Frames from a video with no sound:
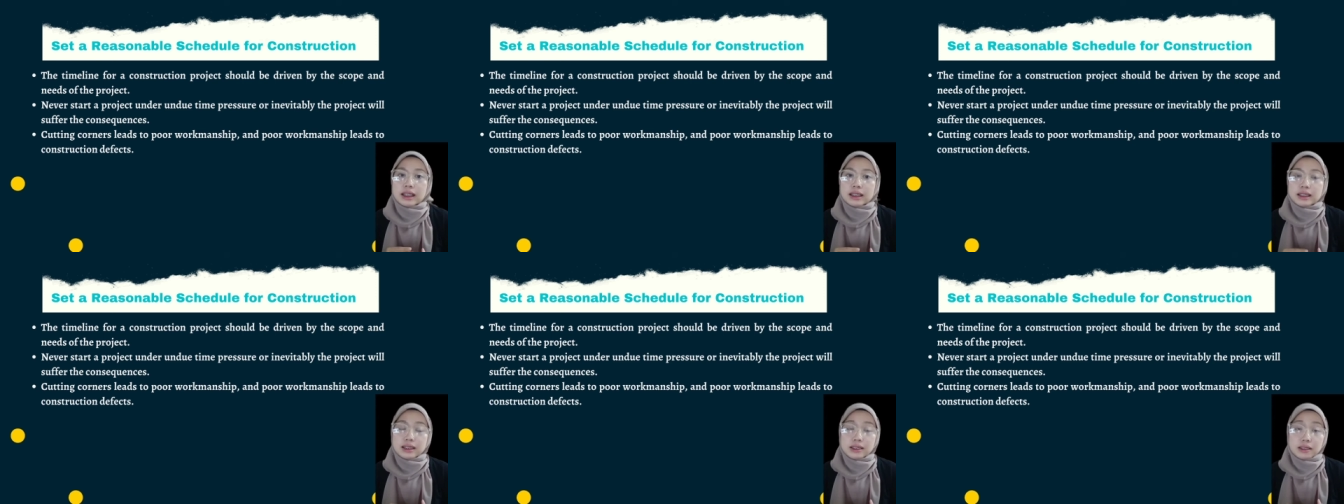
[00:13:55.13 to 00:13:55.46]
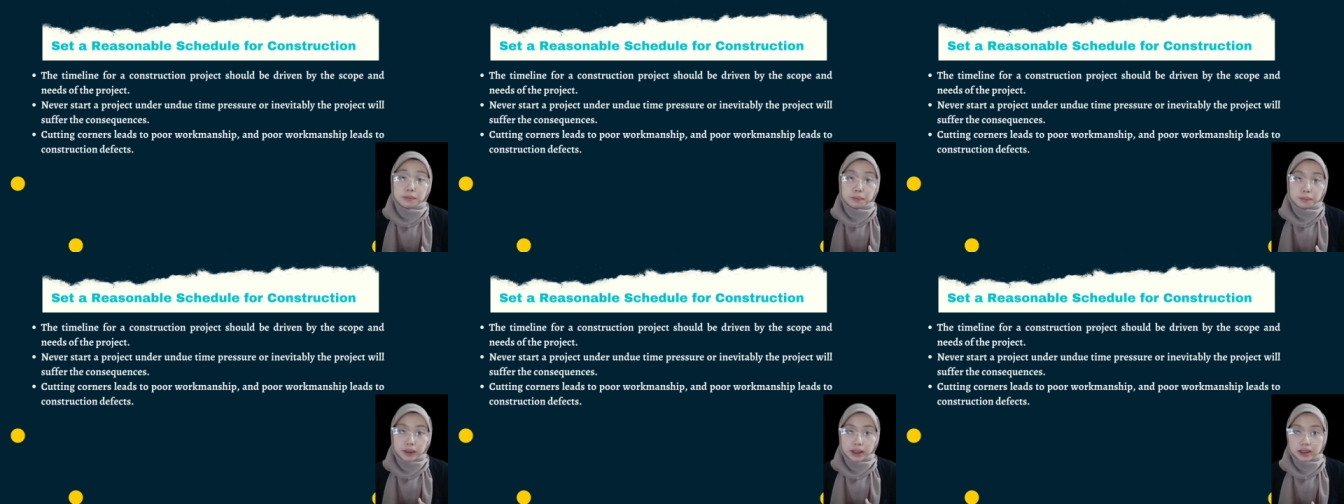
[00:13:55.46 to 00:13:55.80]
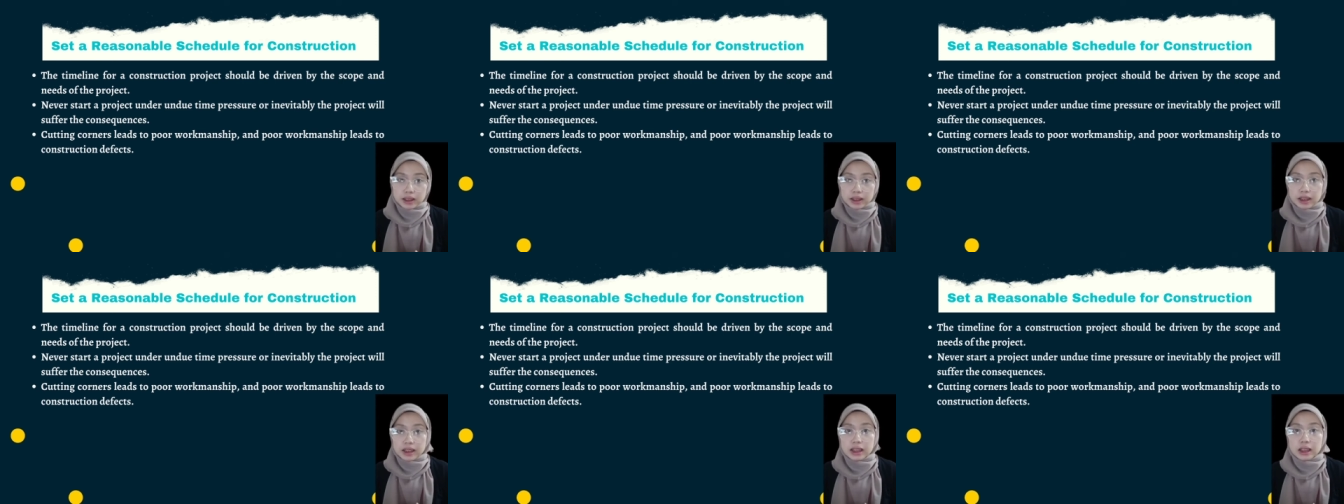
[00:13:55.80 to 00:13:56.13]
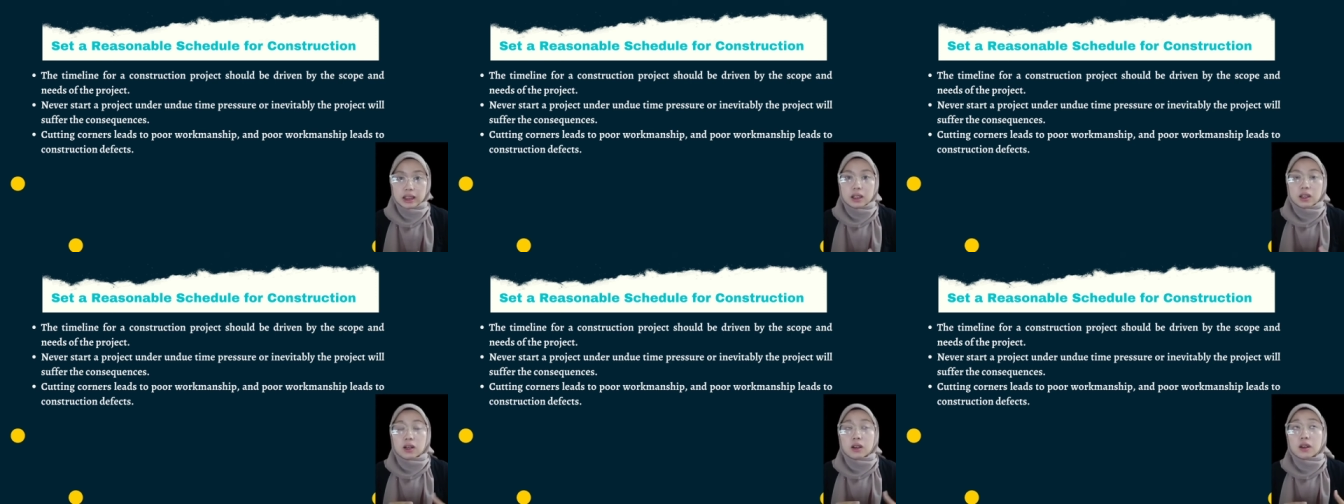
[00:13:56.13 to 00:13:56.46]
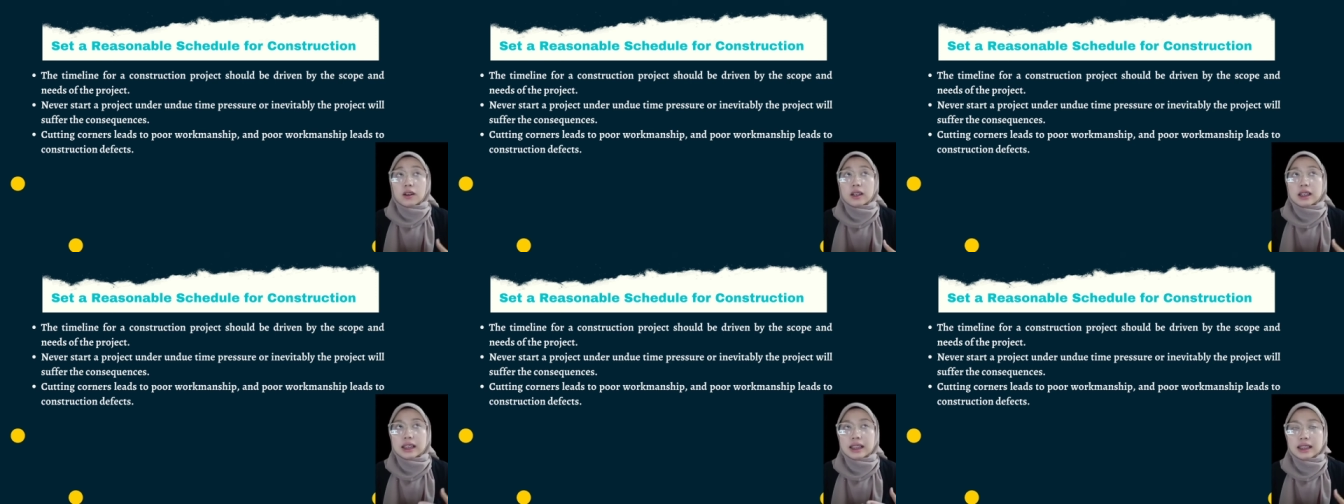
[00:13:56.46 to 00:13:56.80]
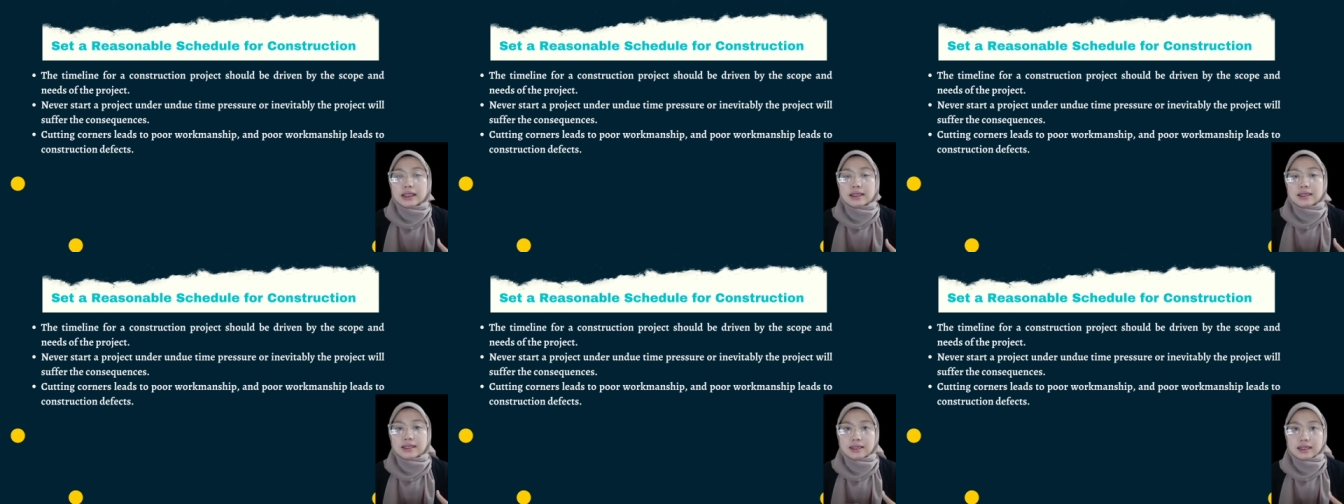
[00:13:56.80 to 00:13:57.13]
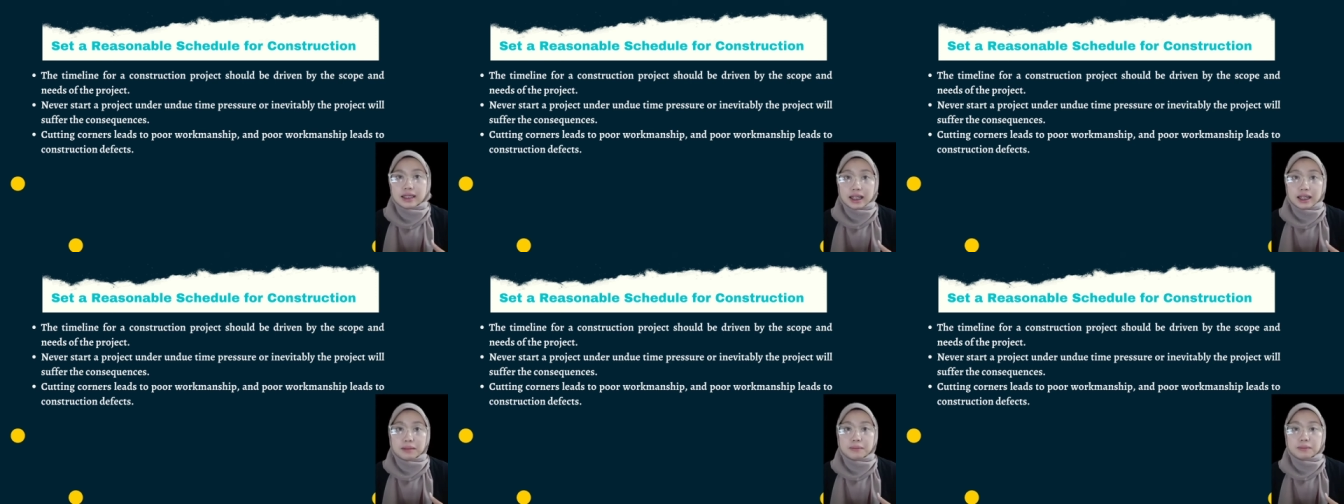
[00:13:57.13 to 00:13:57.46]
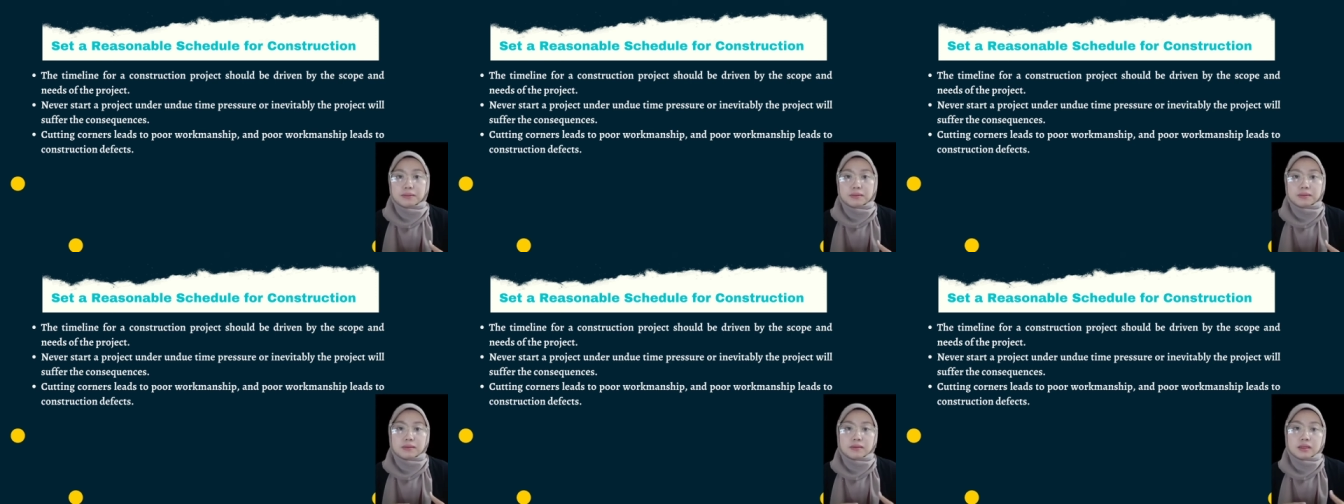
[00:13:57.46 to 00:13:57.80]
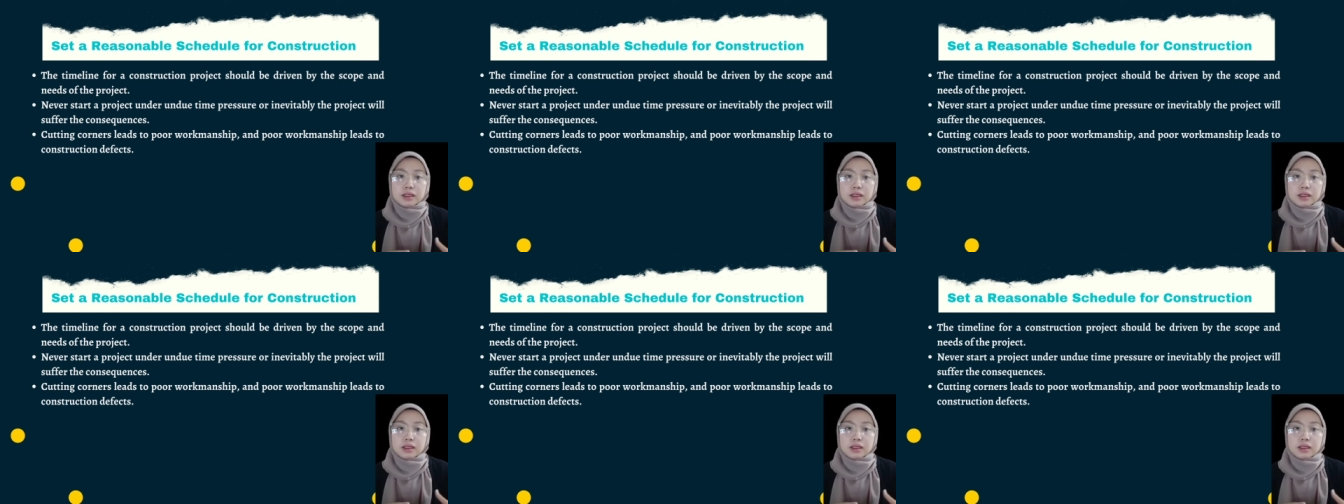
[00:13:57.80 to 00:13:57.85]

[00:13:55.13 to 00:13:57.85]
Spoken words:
anticipated, or lead time